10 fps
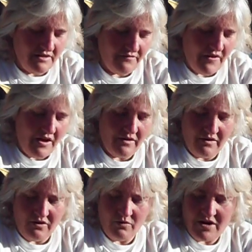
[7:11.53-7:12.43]
of
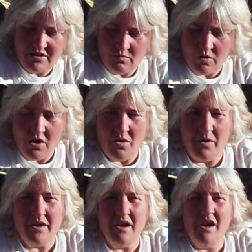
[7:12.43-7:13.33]
the direction we're
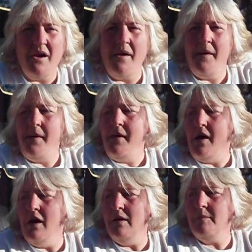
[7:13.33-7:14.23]
going.
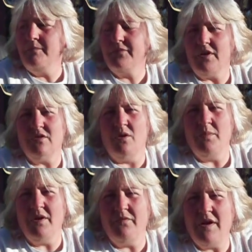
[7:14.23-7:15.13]
Don't
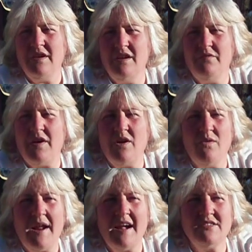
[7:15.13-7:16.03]
be offended if I
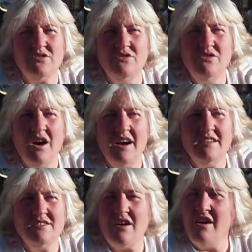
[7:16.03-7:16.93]
don't answer you
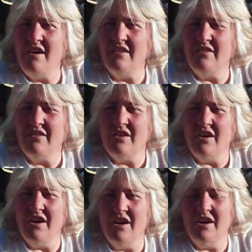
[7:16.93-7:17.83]
guys on
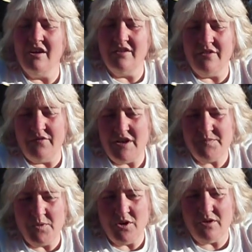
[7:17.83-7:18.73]
the
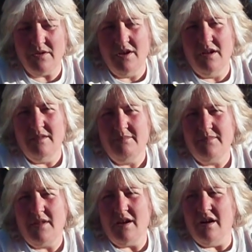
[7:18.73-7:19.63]
Facebook
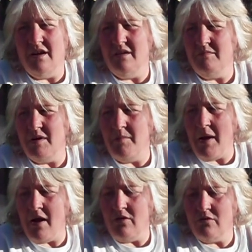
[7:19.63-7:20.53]

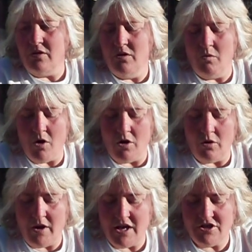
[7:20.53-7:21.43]
about where our
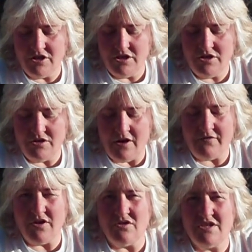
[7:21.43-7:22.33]
location is. You have
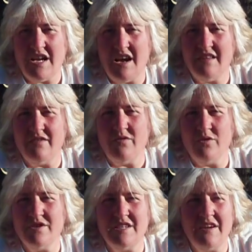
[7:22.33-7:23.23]
to understand that for
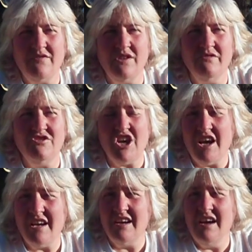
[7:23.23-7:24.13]
the safety of
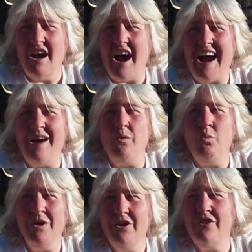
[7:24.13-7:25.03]
Jay, I
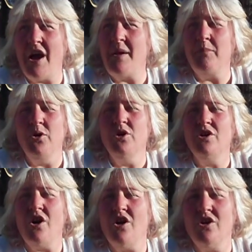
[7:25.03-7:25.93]
will not put
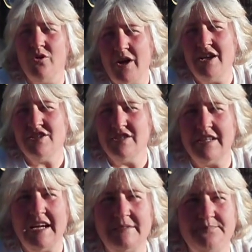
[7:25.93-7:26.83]
our location
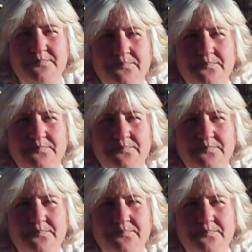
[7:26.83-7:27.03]
down.